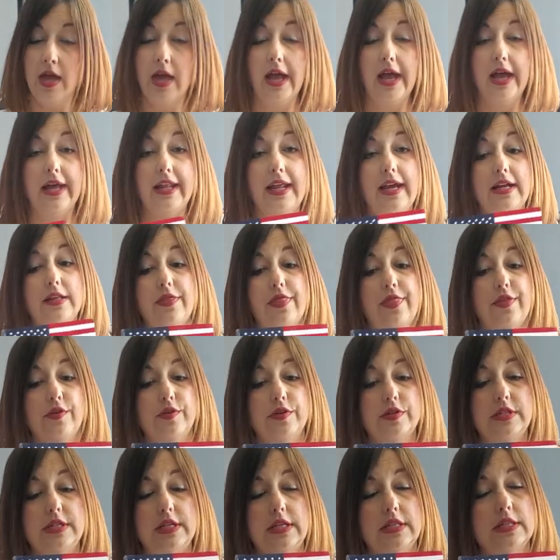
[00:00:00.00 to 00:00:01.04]
It had
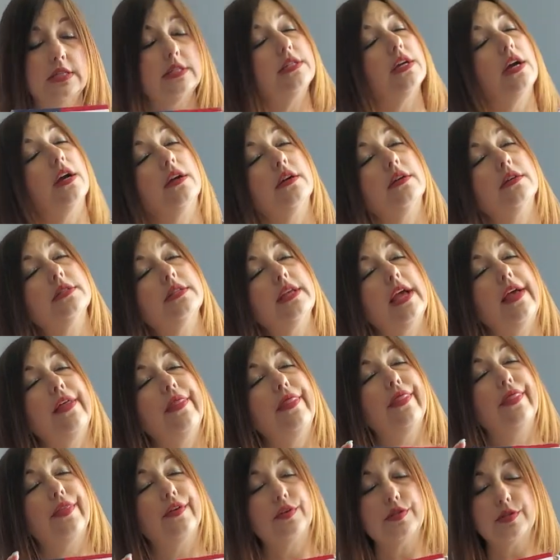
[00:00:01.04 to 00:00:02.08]
13 stars
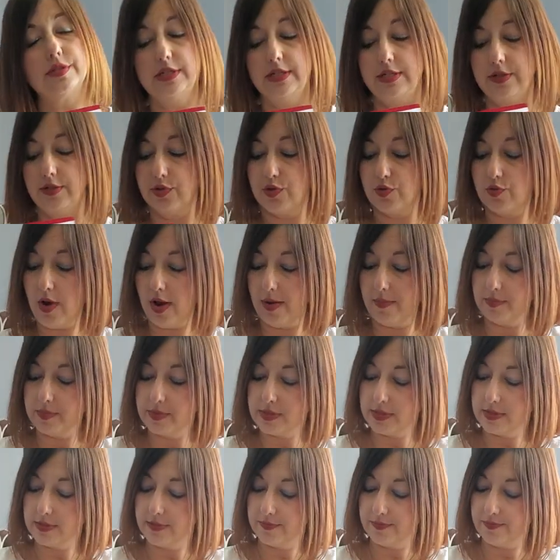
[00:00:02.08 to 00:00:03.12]
and 13 stripes.